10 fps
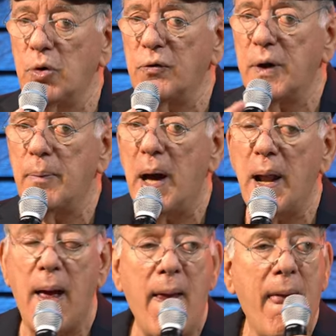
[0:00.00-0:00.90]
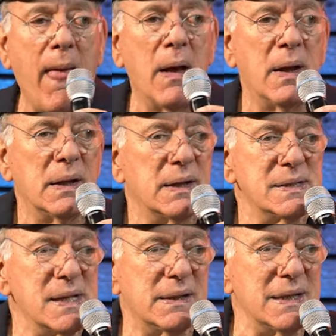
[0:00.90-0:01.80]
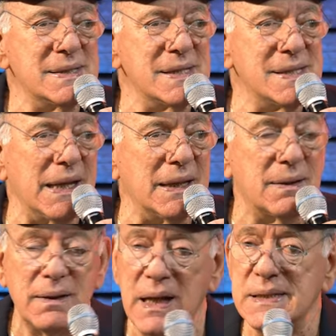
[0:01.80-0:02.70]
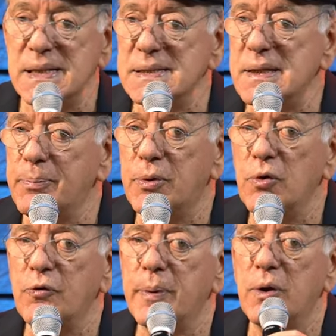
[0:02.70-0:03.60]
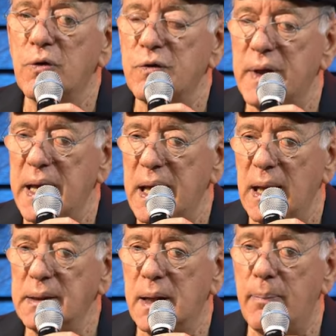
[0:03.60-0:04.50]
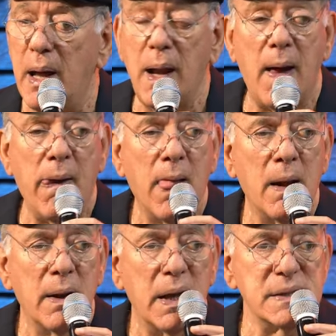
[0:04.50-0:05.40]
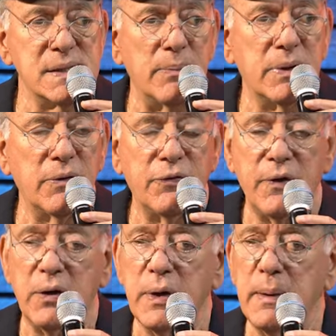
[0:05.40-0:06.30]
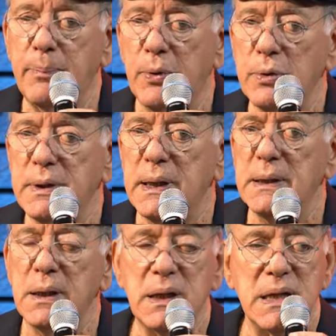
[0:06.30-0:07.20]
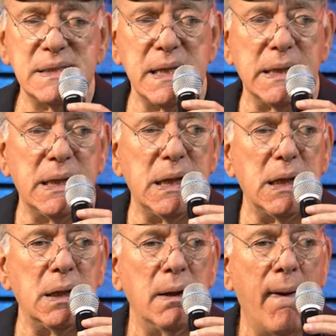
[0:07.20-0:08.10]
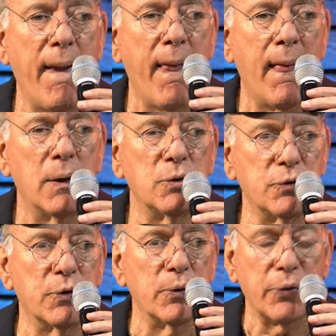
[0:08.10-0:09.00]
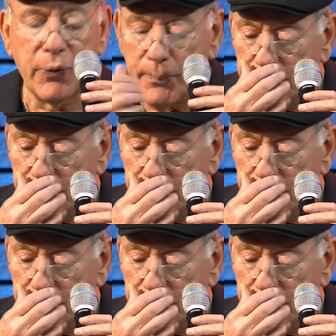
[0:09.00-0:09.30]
of Kabbalah, they said, this is it. This is the proof, because they held Kabbalah as something very important, and it's the key to truth.